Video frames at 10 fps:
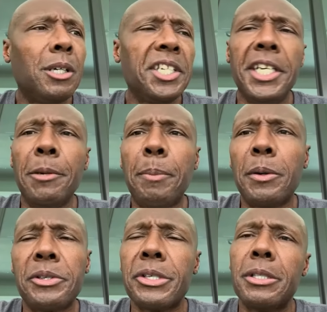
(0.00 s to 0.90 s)
a year
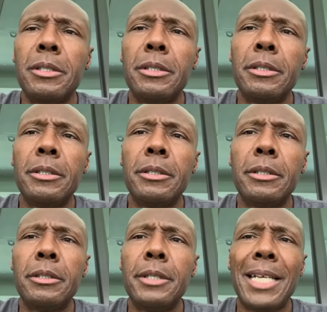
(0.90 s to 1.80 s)
person
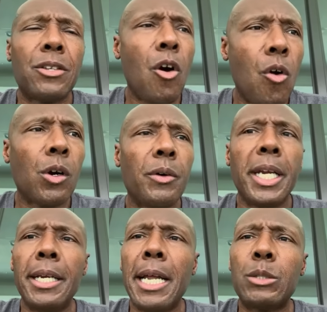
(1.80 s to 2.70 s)
that's hungry
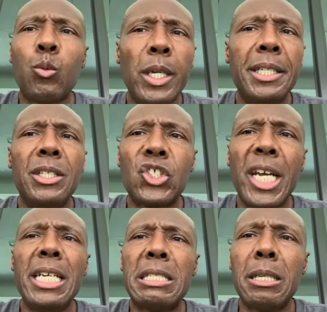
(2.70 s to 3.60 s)
and that's willing to
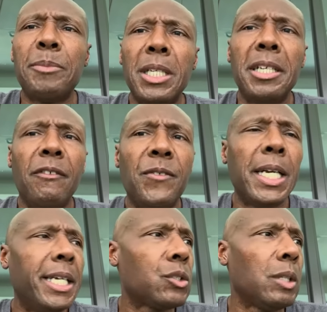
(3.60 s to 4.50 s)
change something in their
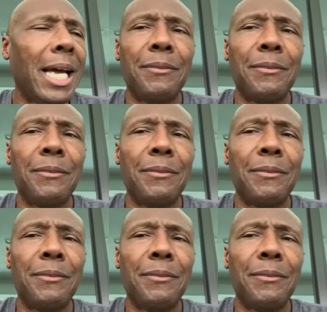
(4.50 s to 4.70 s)
financial life,